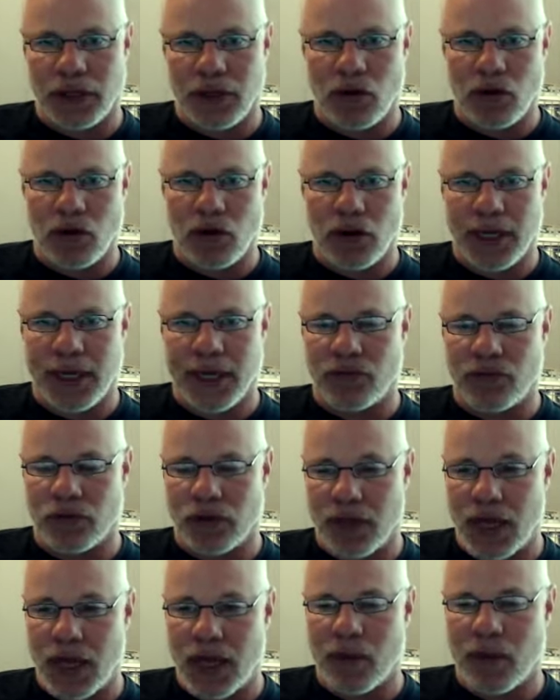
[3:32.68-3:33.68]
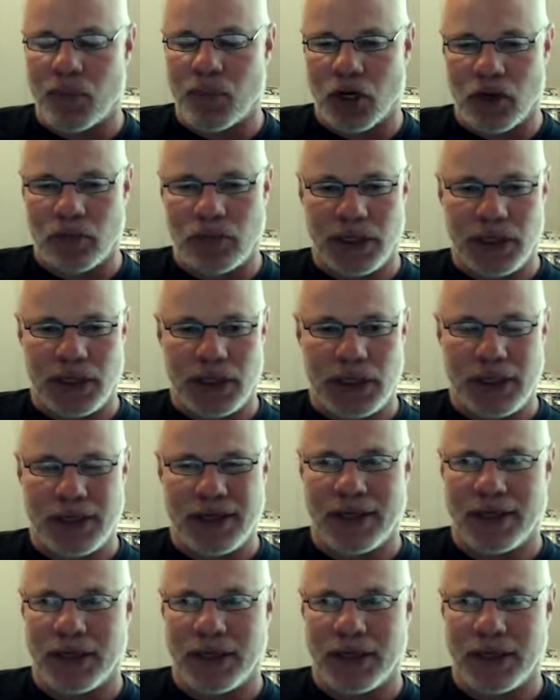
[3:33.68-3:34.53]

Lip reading: on after that, probably